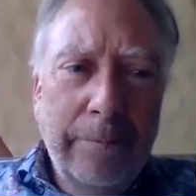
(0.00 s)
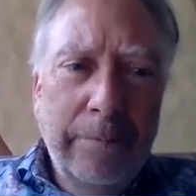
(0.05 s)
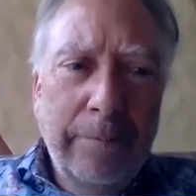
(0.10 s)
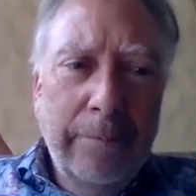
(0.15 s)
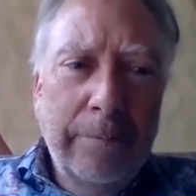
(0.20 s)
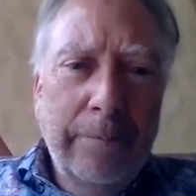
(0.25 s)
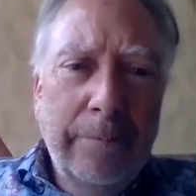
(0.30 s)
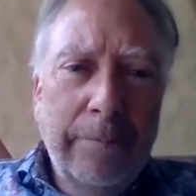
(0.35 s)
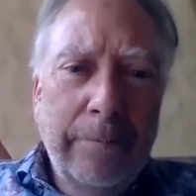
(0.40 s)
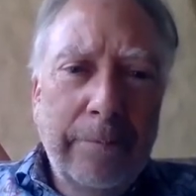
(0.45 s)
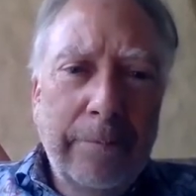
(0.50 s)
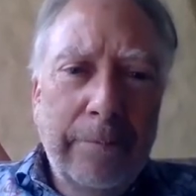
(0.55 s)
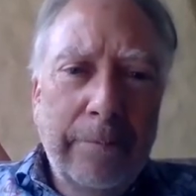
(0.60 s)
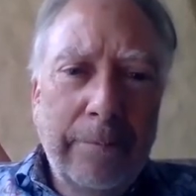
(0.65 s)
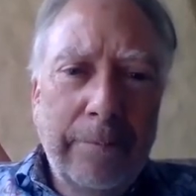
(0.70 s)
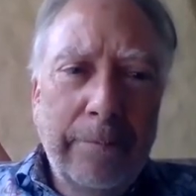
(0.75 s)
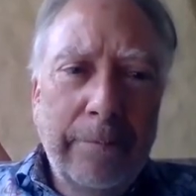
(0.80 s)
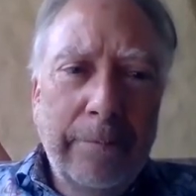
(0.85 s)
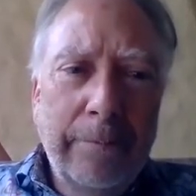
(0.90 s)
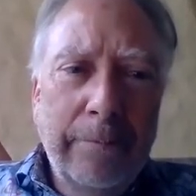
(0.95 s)

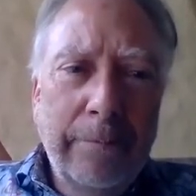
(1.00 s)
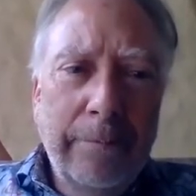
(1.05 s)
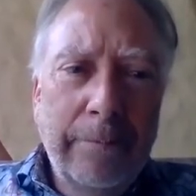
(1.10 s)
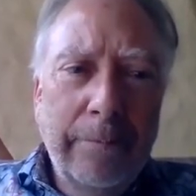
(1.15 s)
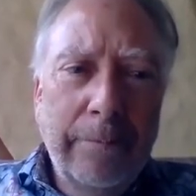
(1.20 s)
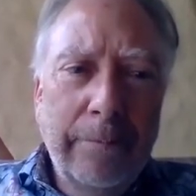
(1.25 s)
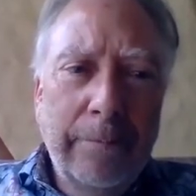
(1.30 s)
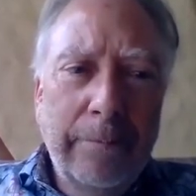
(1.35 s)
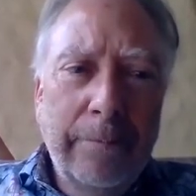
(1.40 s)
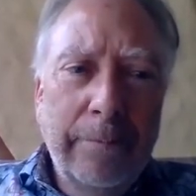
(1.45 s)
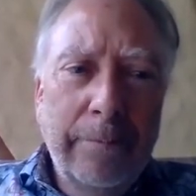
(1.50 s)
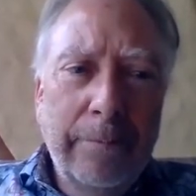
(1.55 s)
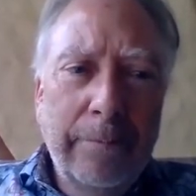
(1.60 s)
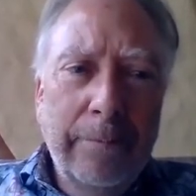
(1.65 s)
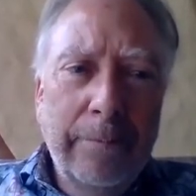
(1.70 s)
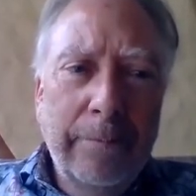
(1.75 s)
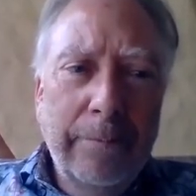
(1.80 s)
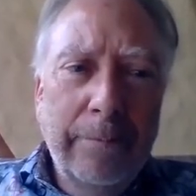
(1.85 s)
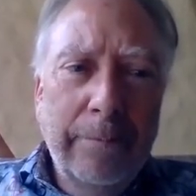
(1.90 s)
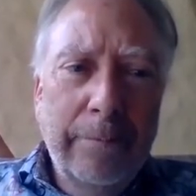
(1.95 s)

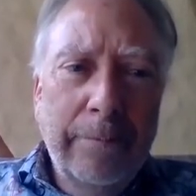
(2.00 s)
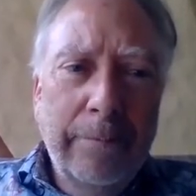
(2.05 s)
(silent)